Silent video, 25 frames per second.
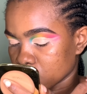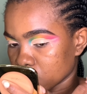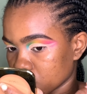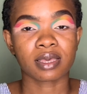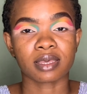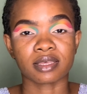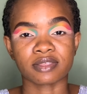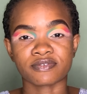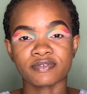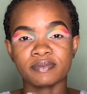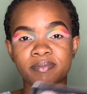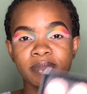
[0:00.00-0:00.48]

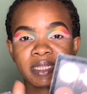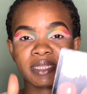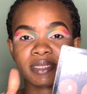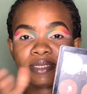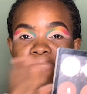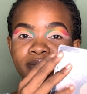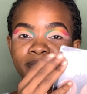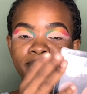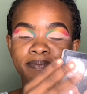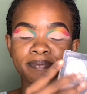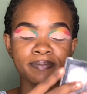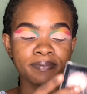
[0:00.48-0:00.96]
want to start
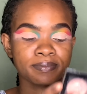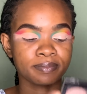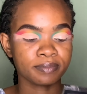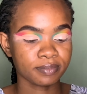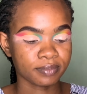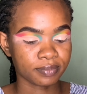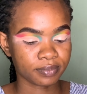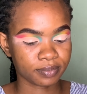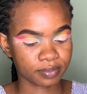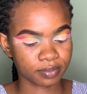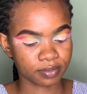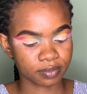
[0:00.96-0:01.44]
doing
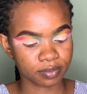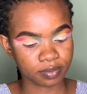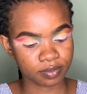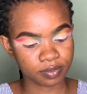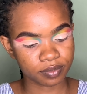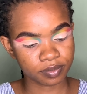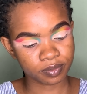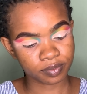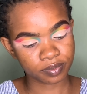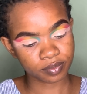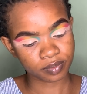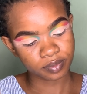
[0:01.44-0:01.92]
that, so
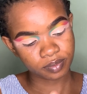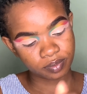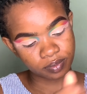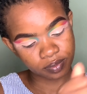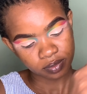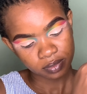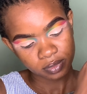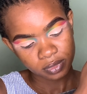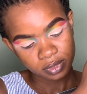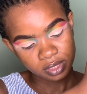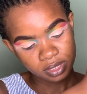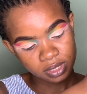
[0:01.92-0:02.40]

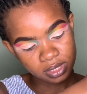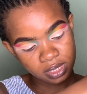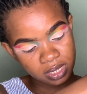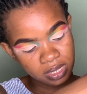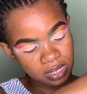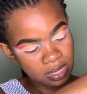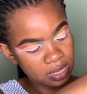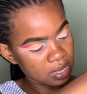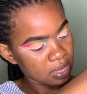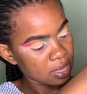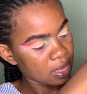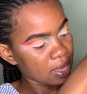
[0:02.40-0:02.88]
I
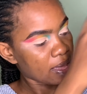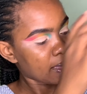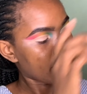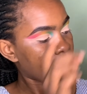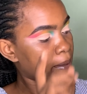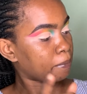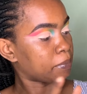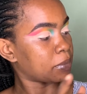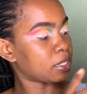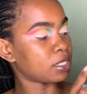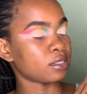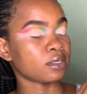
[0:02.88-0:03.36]
just did
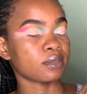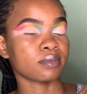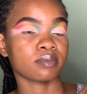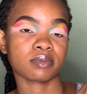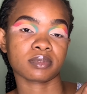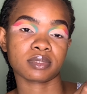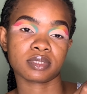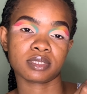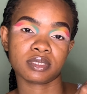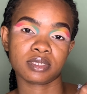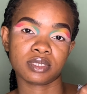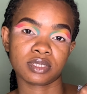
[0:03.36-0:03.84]
that to
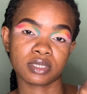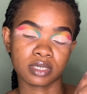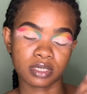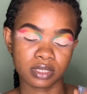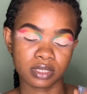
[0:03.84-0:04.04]
help me,